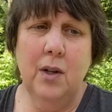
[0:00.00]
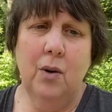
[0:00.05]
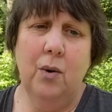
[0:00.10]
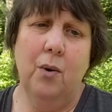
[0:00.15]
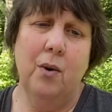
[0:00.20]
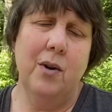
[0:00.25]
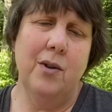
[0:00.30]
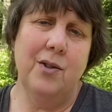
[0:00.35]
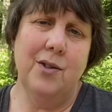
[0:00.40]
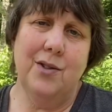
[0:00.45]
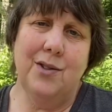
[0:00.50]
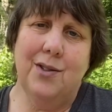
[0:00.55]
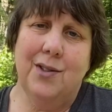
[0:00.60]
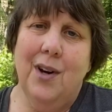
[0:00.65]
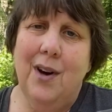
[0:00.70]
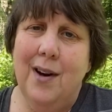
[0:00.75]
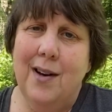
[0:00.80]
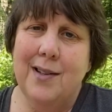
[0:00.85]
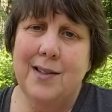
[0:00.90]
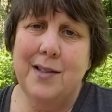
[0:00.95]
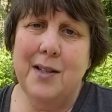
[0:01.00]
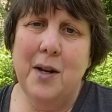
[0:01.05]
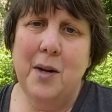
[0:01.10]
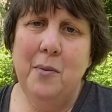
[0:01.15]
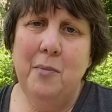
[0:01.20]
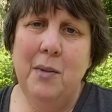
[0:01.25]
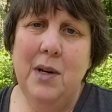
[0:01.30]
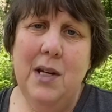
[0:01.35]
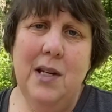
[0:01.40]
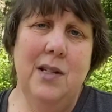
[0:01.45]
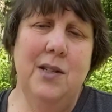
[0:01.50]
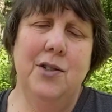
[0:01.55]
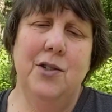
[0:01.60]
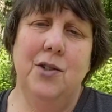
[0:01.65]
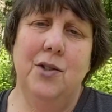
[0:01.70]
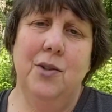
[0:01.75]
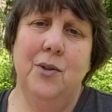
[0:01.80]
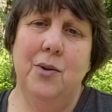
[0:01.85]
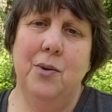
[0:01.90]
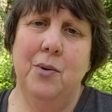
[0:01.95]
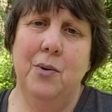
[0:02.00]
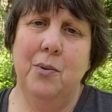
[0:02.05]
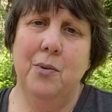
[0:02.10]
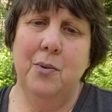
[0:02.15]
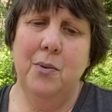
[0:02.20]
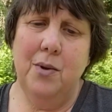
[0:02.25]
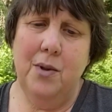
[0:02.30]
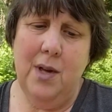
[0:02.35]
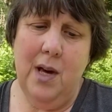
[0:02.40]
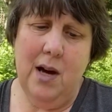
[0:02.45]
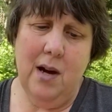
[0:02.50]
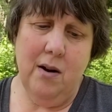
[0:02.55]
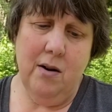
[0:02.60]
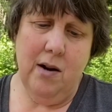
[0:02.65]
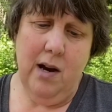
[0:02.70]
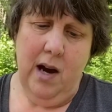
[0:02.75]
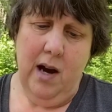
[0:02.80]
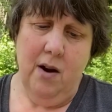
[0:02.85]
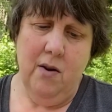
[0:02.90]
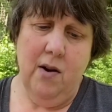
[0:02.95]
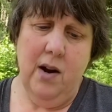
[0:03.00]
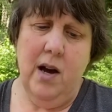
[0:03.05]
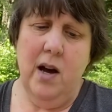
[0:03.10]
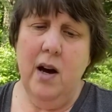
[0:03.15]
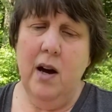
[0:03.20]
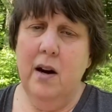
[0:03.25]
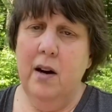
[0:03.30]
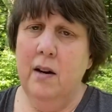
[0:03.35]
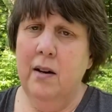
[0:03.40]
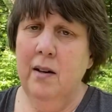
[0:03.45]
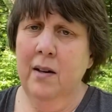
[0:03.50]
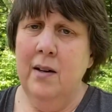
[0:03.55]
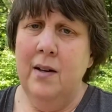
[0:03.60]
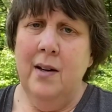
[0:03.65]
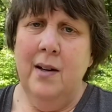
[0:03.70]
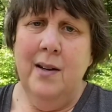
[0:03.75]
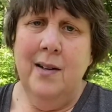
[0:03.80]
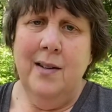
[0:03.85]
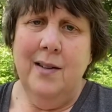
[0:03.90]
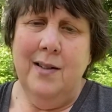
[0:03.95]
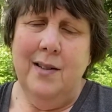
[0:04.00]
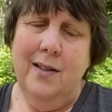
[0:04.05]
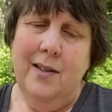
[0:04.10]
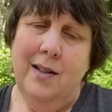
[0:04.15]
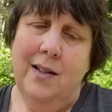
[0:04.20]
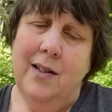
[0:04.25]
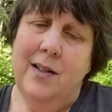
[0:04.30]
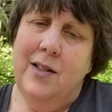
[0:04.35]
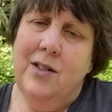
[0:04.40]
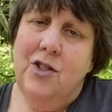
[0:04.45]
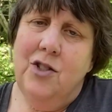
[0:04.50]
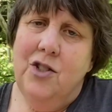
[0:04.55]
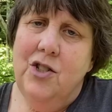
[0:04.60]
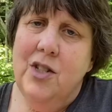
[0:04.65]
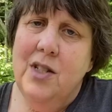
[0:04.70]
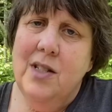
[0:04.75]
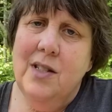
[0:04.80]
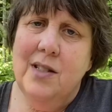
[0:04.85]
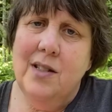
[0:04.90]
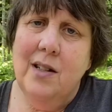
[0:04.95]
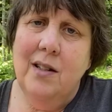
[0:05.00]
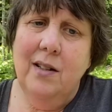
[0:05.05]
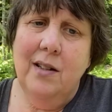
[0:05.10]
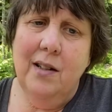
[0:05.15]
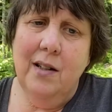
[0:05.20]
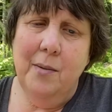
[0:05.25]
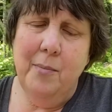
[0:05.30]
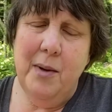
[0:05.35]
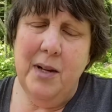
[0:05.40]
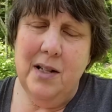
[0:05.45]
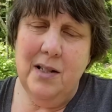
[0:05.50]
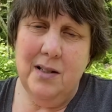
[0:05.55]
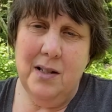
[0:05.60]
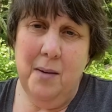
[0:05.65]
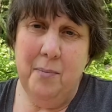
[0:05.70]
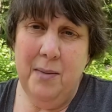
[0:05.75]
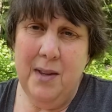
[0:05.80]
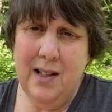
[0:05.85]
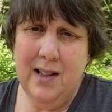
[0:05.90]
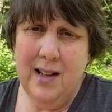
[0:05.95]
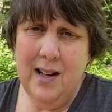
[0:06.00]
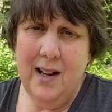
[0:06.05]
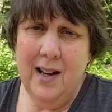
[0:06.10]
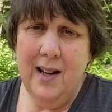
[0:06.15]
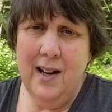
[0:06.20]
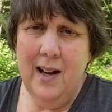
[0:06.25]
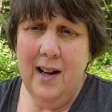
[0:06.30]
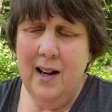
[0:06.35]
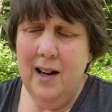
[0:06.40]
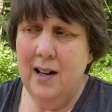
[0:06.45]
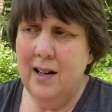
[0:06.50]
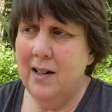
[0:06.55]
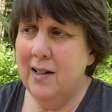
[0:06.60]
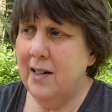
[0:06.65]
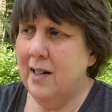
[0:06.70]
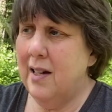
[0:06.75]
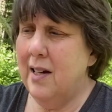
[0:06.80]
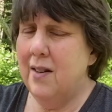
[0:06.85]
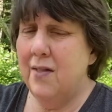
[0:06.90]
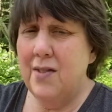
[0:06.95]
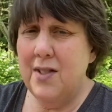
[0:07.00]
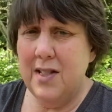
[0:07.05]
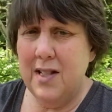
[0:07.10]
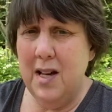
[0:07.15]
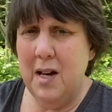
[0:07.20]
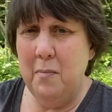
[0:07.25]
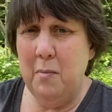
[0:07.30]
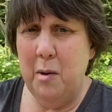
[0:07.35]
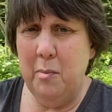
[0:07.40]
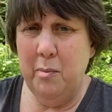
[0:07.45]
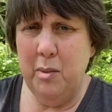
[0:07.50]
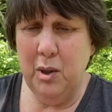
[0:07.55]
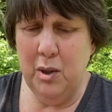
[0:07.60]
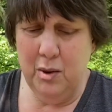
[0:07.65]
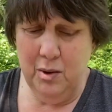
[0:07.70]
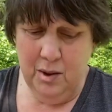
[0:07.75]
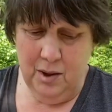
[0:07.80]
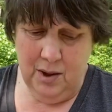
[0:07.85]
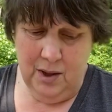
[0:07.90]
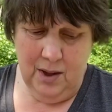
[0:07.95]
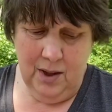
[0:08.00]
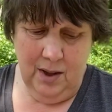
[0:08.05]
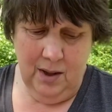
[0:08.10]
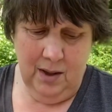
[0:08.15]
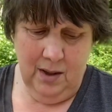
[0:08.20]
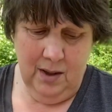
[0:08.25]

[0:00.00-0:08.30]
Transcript: or just toss them into their area. It's just a little bit of something that gives them a boost.